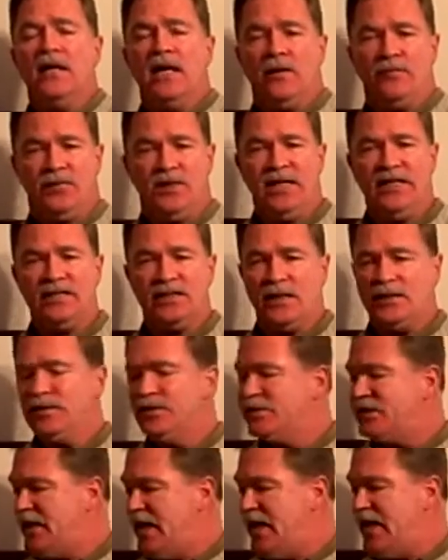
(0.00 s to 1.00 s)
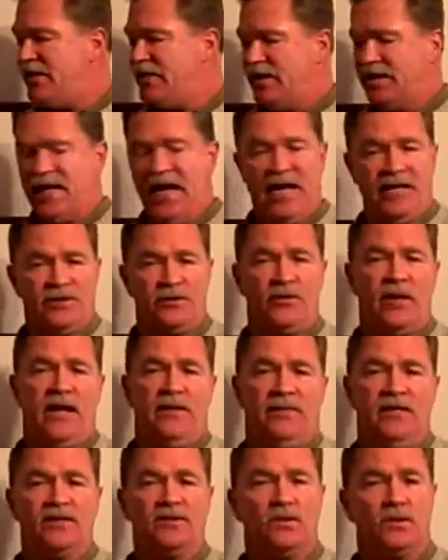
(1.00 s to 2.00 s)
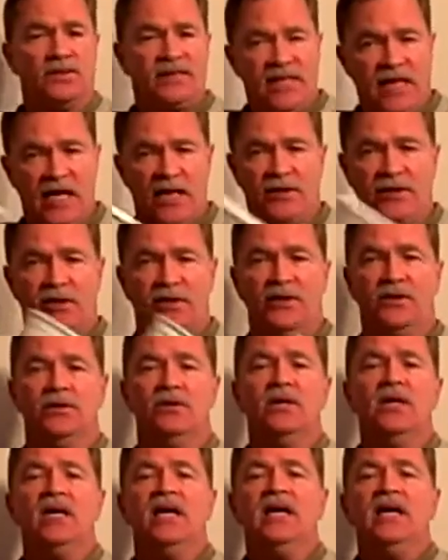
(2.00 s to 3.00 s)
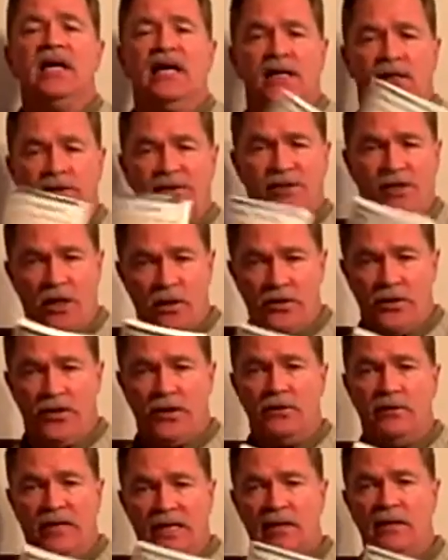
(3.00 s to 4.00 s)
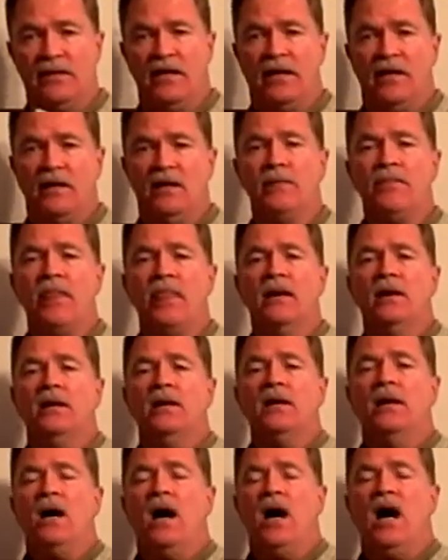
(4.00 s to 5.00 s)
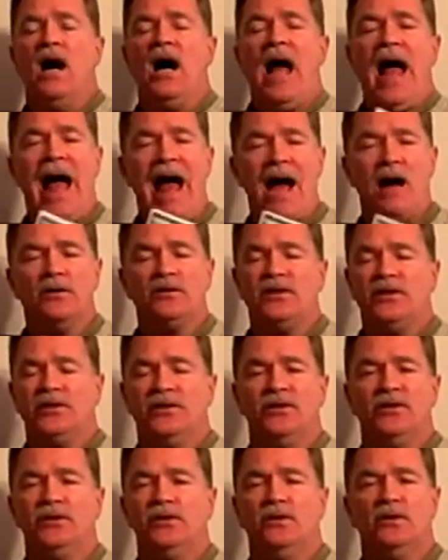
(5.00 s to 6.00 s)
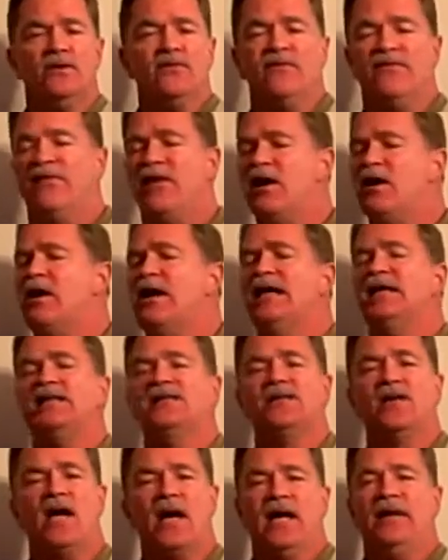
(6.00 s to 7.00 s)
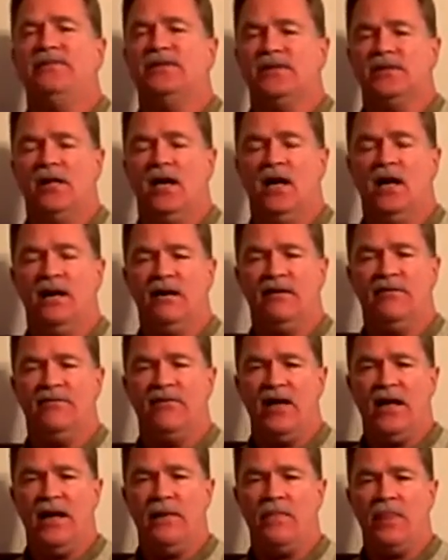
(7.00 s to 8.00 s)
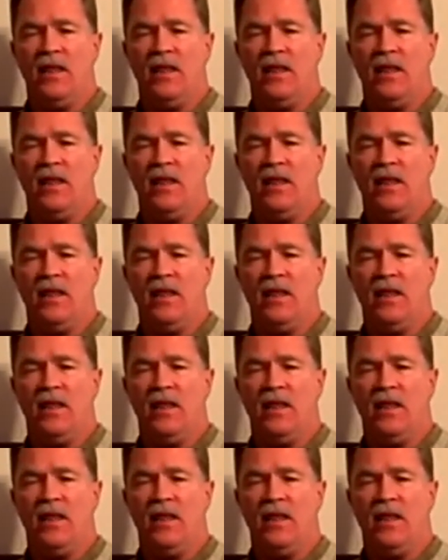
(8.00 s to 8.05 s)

Now, please understand that Kate Turabian's will tell you, it'll show you in there how to do various types of